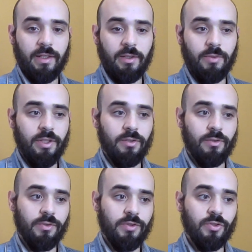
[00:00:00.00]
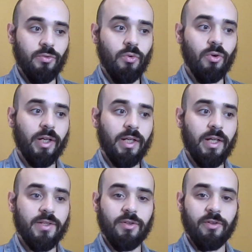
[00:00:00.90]
that we use to
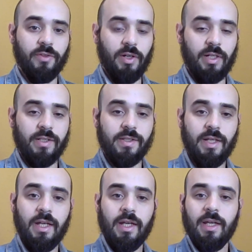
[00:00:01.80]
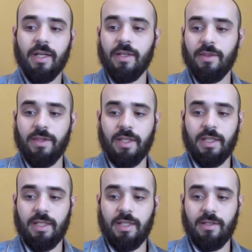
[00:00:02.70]
organize our thoughts.
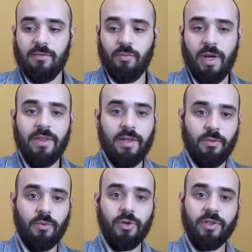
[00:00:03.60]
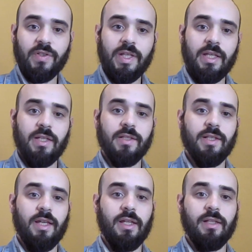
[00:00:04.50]
The way that it works is
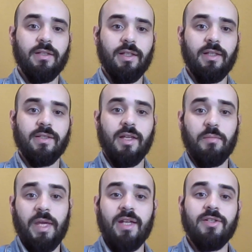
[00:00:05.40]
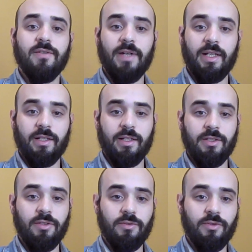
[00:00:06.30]
it is a page divided
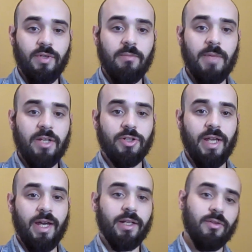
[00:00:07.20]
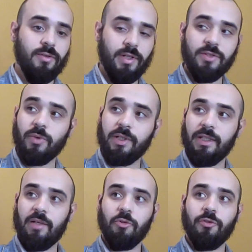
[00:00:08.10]
into three major categories, one
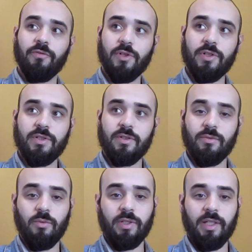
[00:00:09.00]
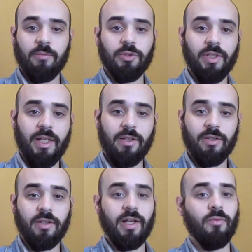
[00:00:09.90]
labeled first, one labeled
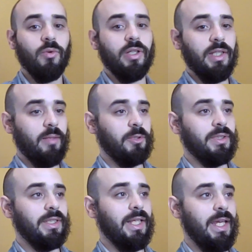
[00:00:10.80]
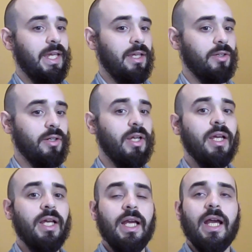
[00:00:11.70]
later, and one labeled later.
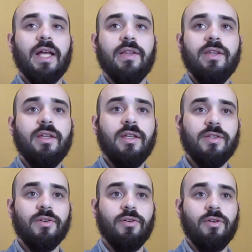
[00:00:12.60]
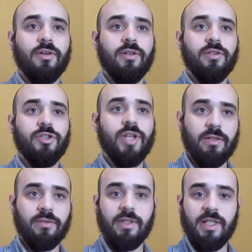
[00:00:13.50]
And these are,
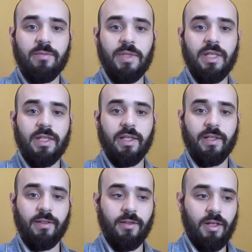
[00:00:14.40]
generally speaking,